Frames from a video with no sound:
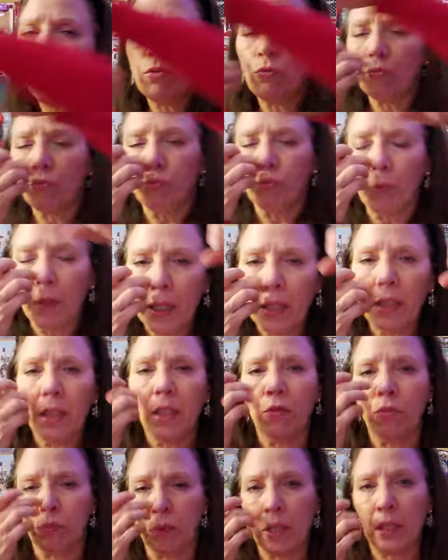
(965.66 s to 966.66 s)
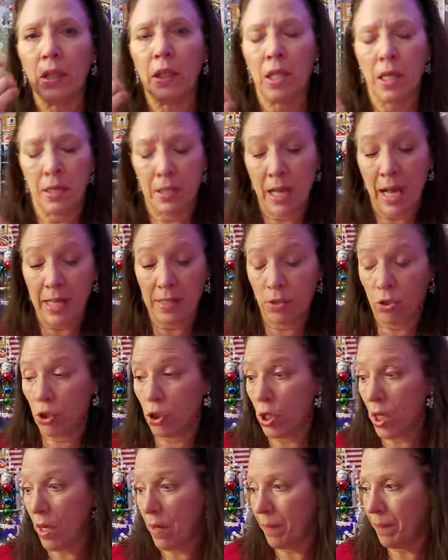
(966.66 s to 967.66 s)
really, really a nice
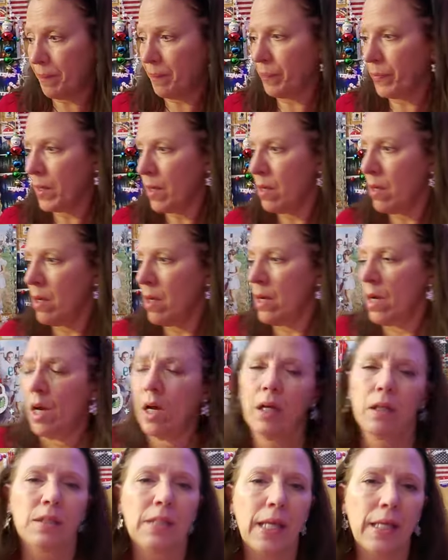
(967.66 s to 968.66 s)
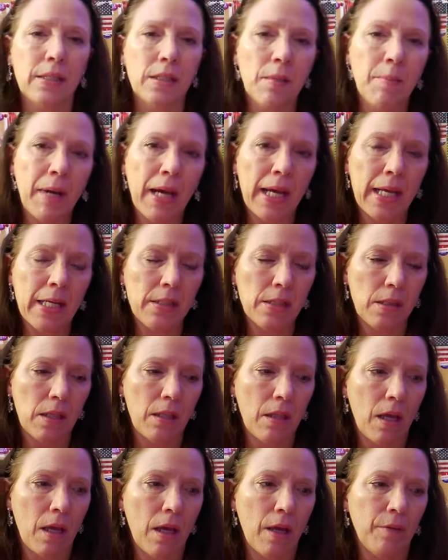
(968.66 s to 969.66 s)
gin. I'm gonna take some ice in
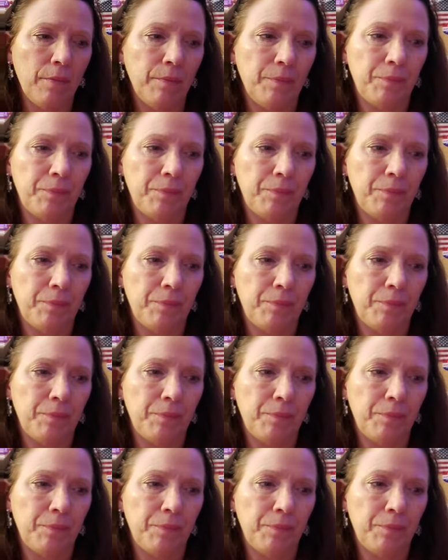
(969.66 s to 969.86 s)
there.